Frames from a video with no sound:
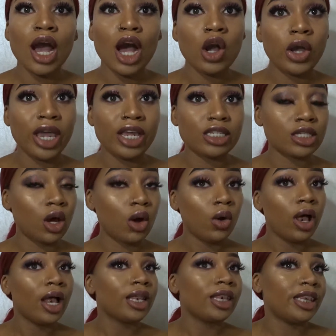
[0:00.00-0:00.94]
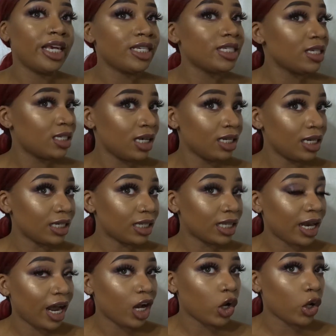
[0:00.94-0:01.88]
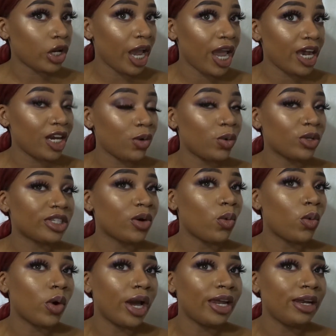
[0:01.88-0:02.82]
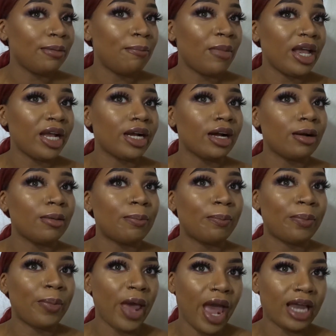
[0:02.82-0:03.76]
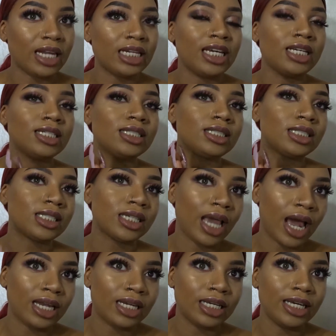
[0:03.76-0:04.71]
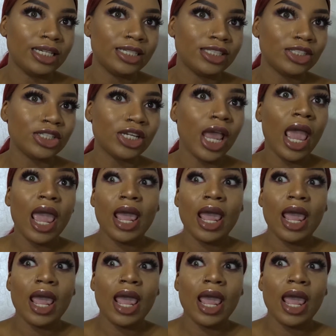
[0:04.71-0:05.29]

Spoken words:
Okay, so this is the look that I created with the one makeup palette challenge.